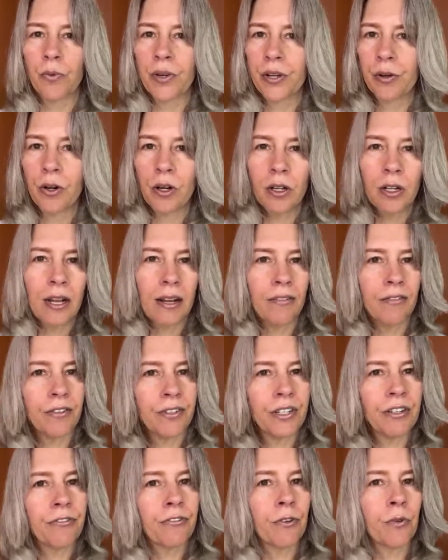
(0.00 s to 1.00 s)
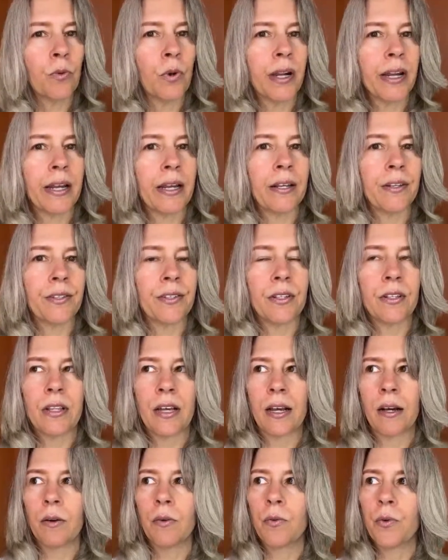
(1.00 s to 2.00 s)
We all have a different ways
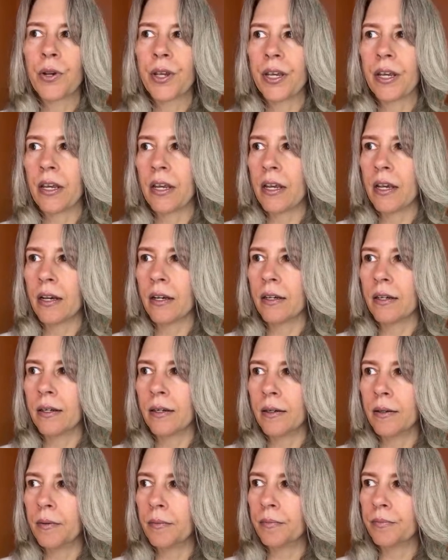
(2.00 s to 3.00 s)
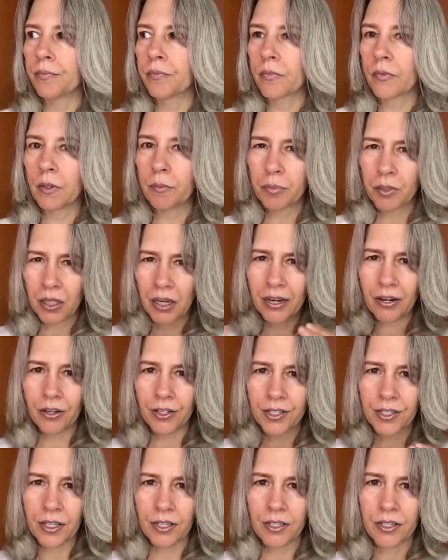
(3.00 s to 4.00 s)
that we apply our
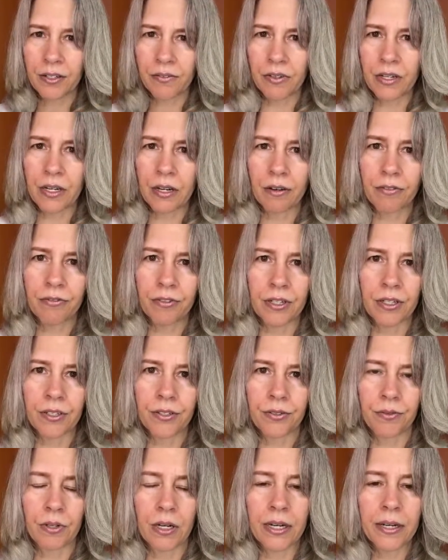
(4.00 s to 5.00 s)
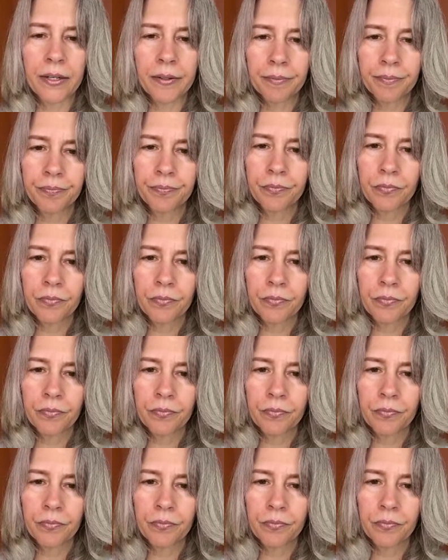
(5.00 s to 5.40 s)
sense of enoughness, right?